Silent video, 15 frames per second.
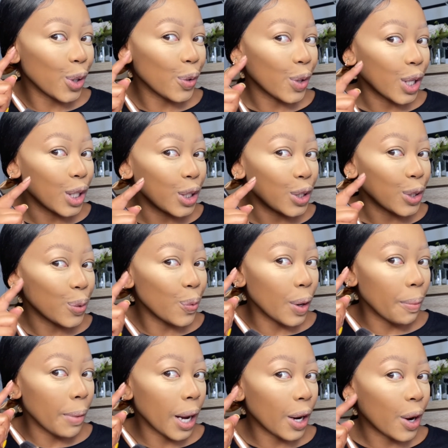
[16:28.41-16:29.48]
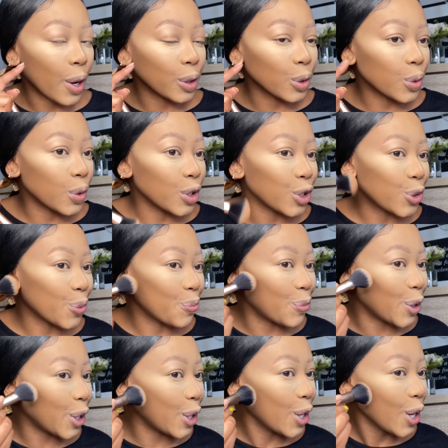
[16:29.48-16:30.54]
already see where my contour should
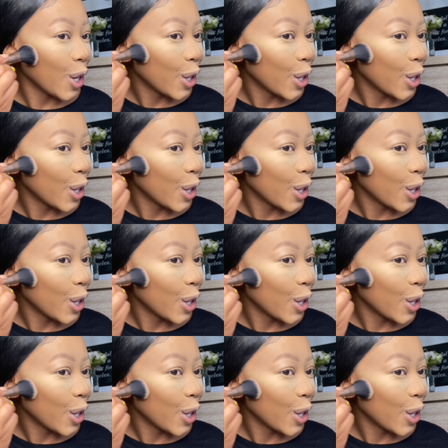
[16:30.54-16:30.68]
be.